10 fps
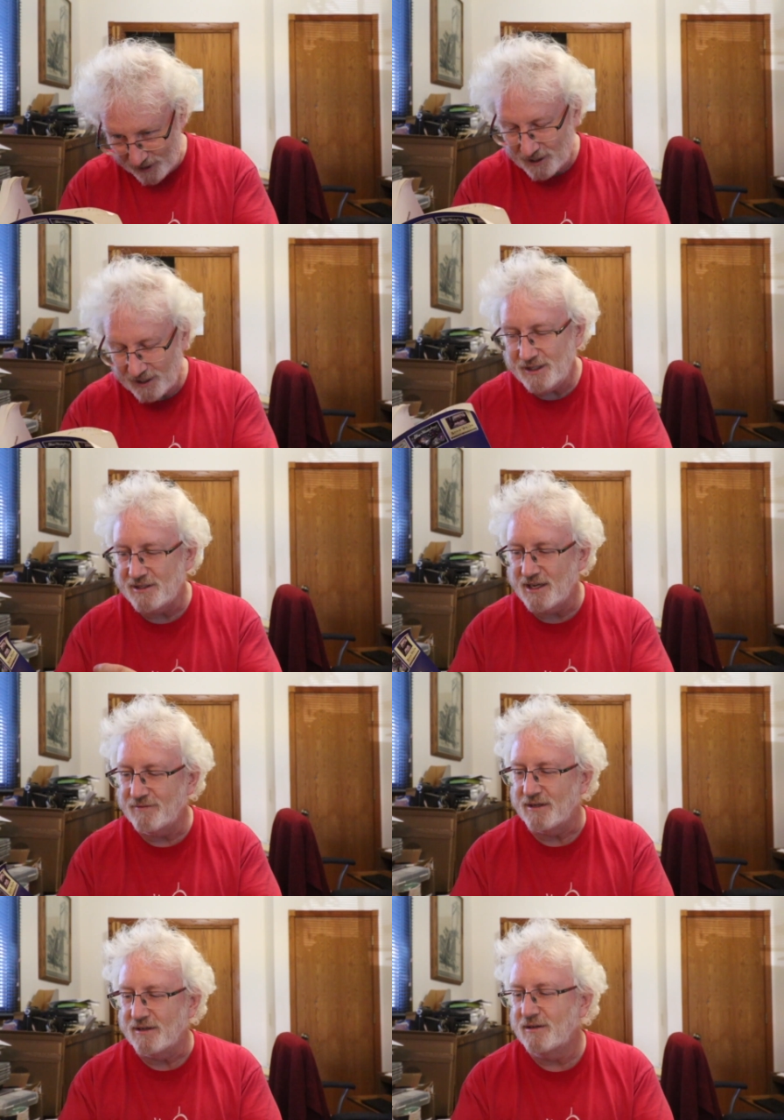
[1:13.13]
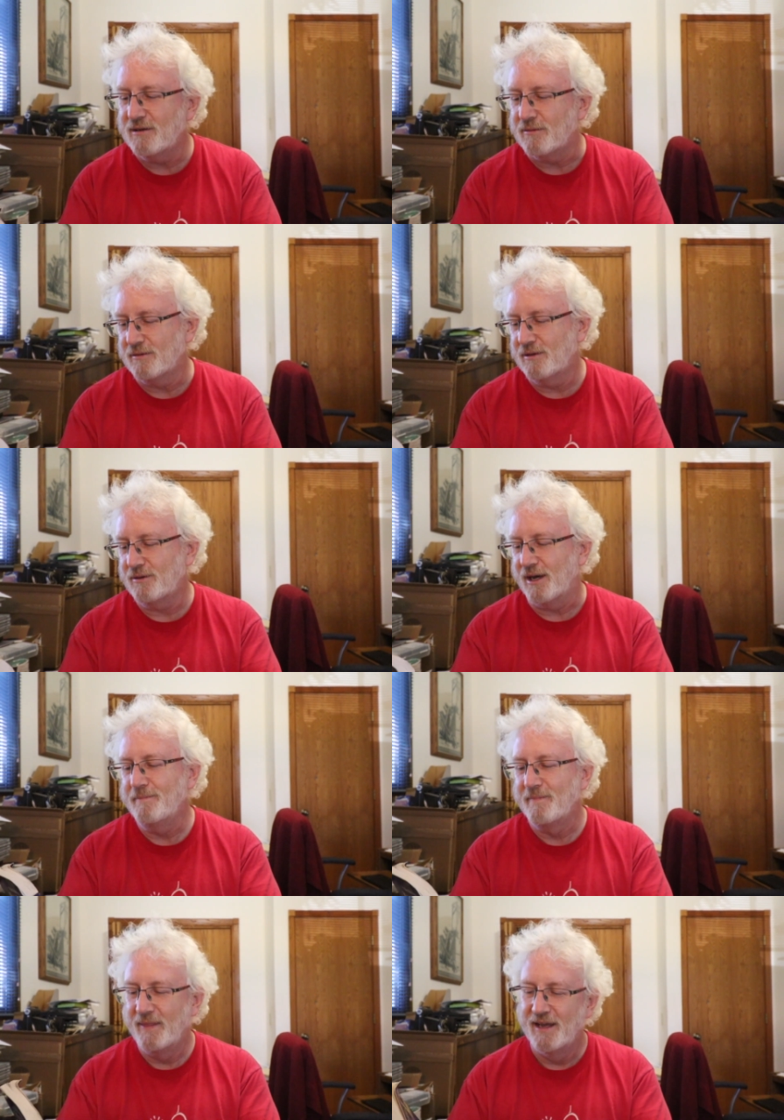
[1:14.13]
97. Oh, okay.
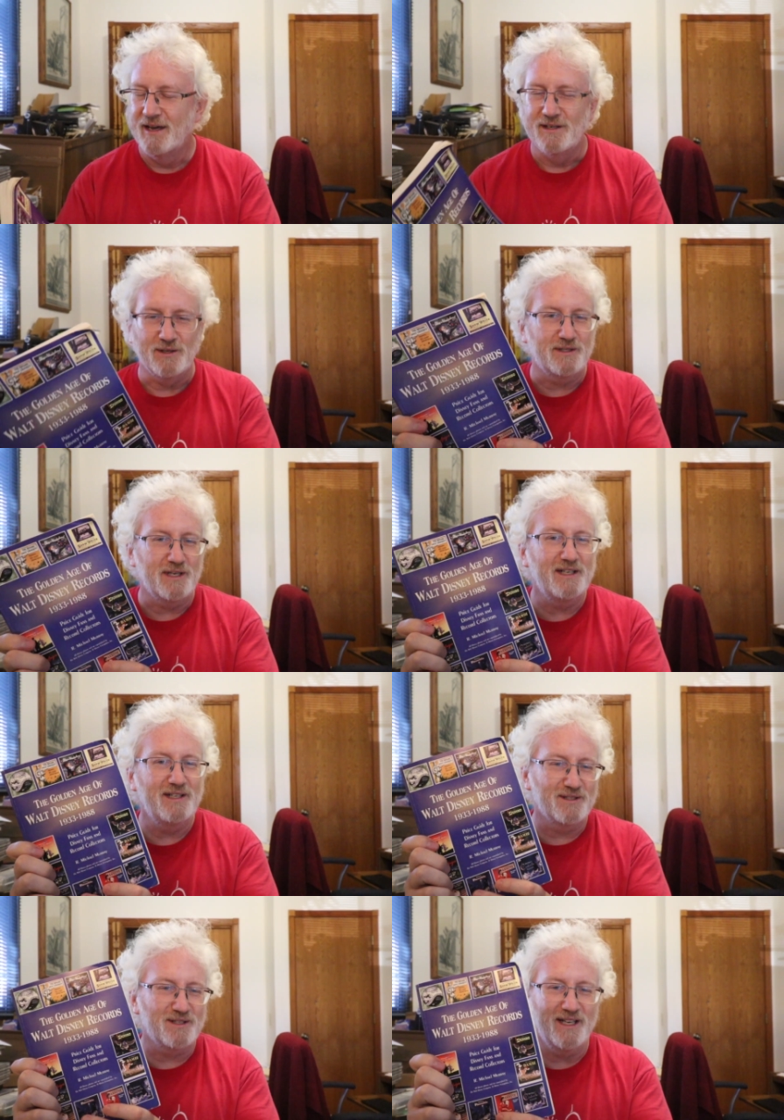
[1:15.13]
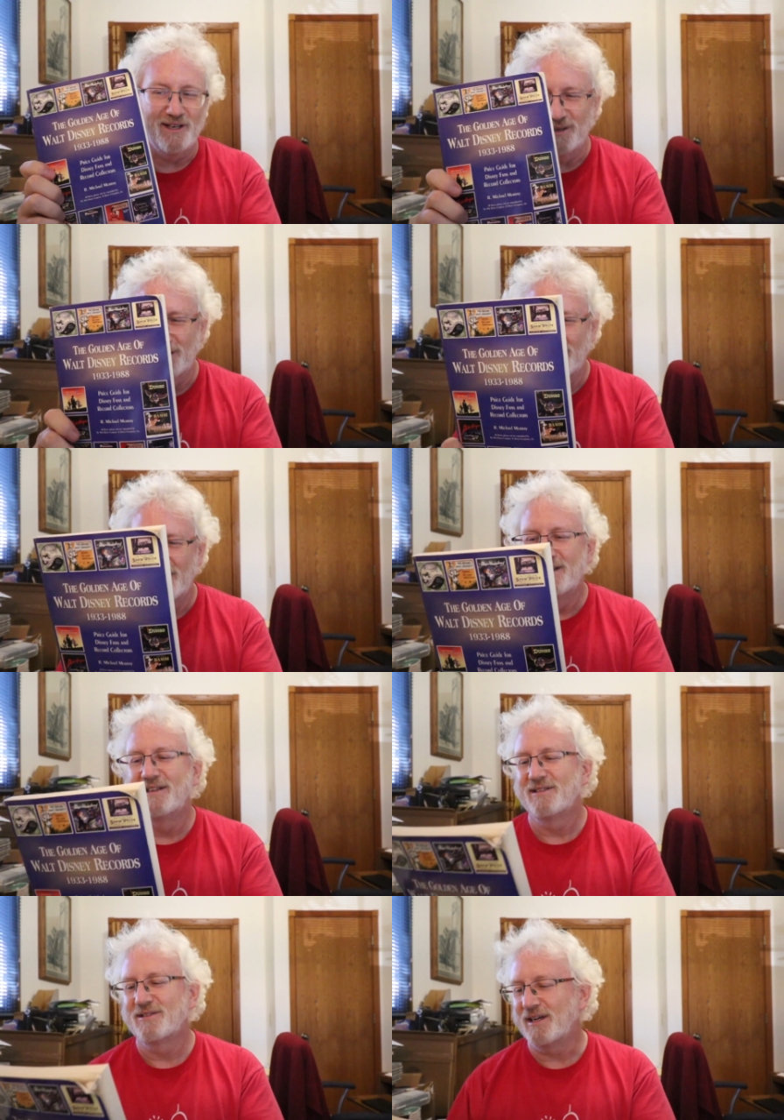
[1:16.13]
So 10 years later.
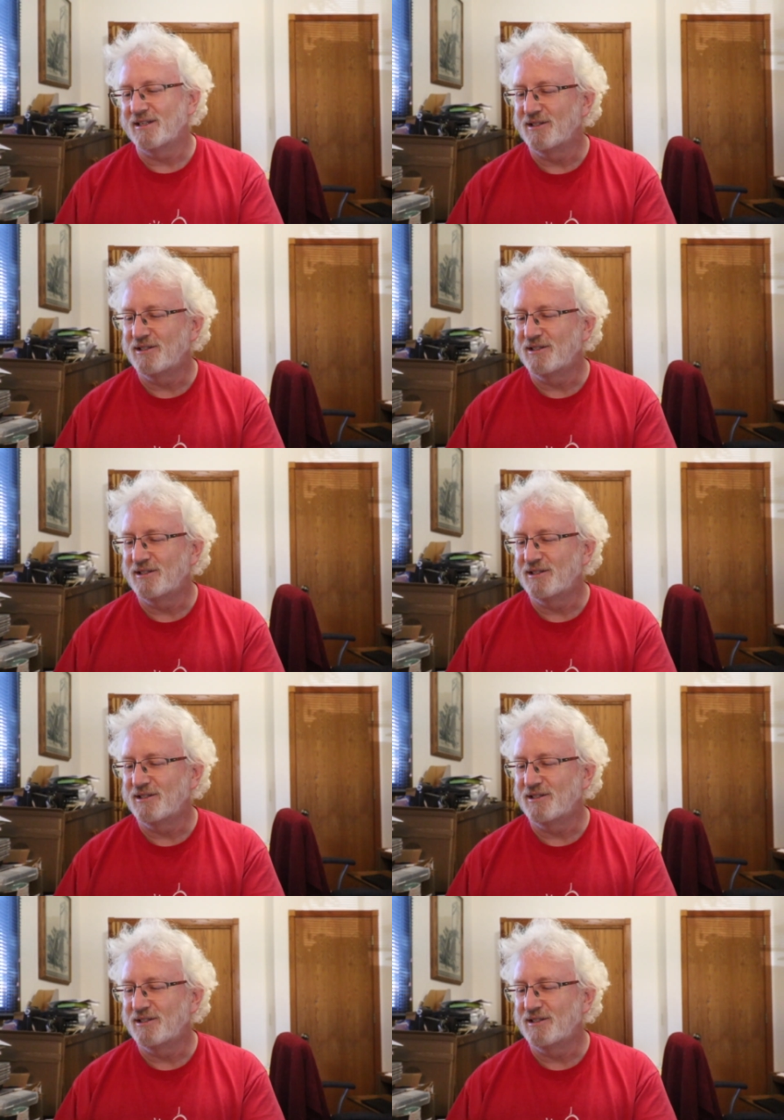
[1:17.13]
So I guess it just